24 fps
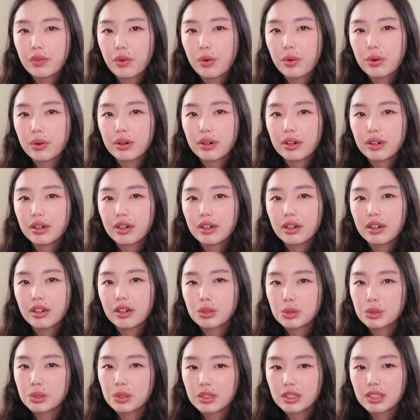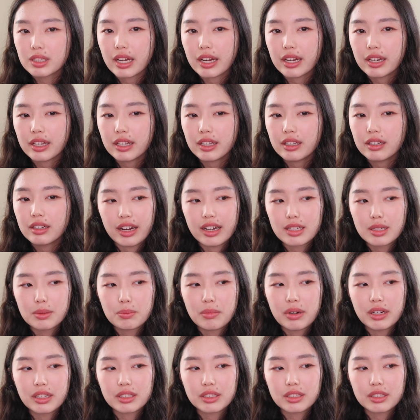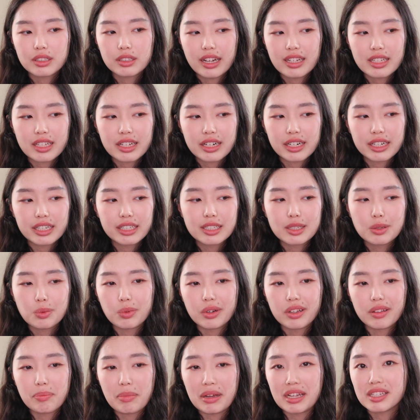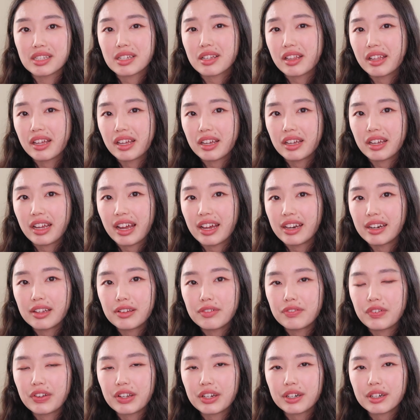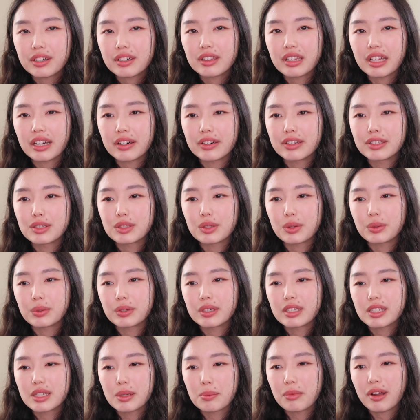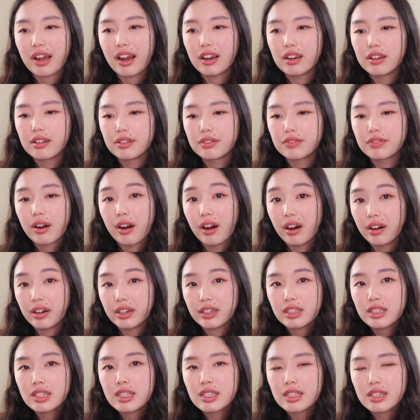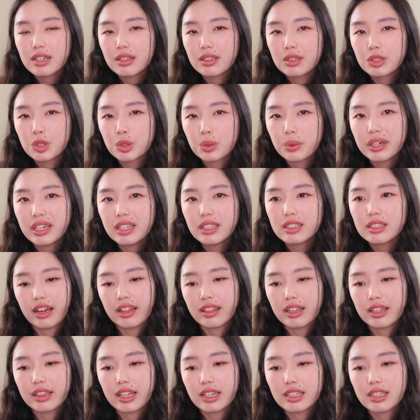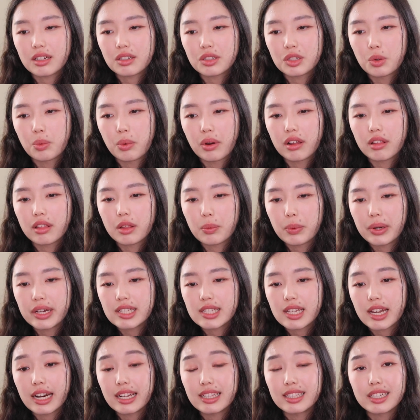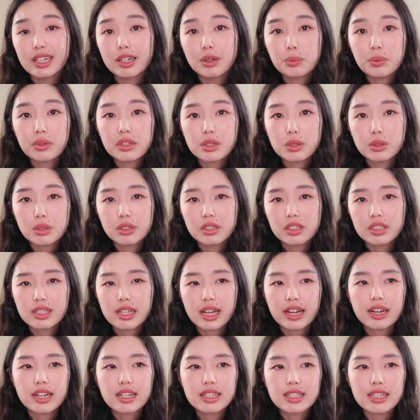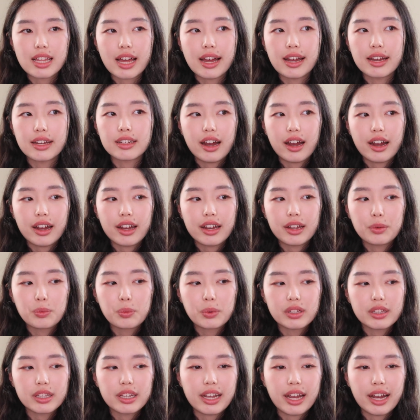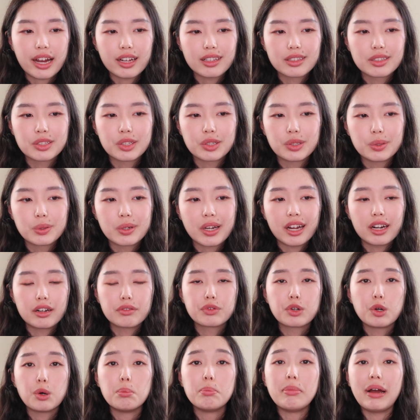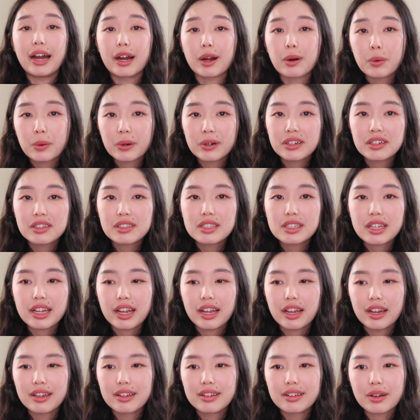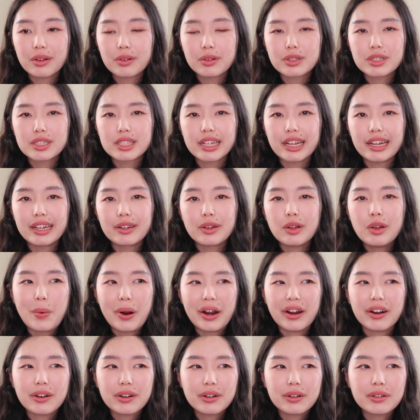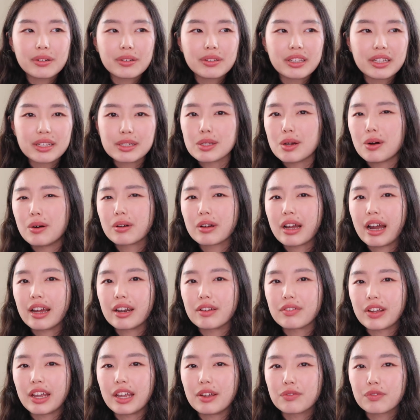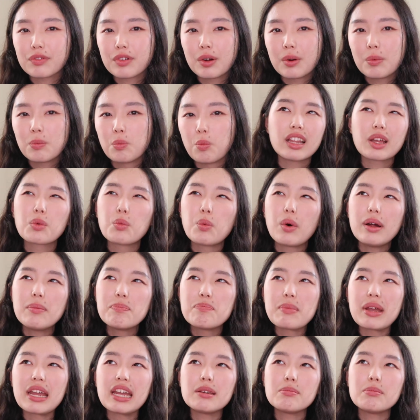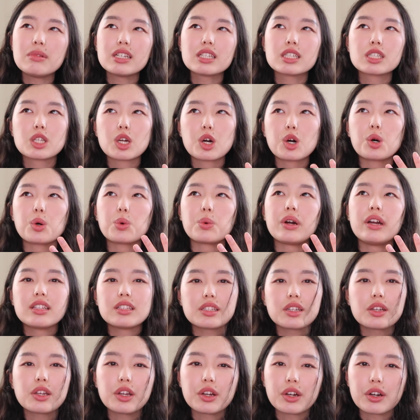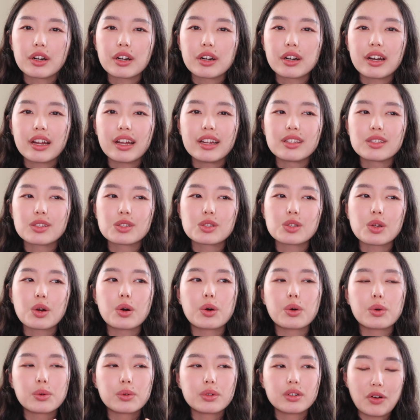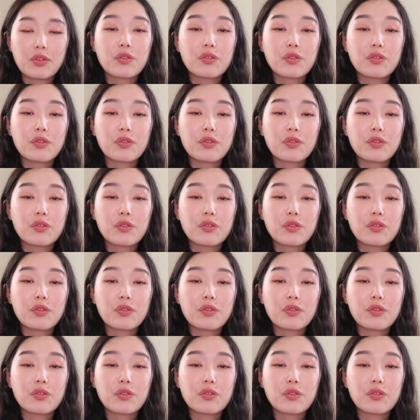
for social anxiety. As much as there is with basically any fear, there is always some kind of cause to it. I think that's also one of the ways that I dealt with social anxiety, is that I really had to kind of go backwards and understand where this all kind of came from. Like, what made me so insecure and so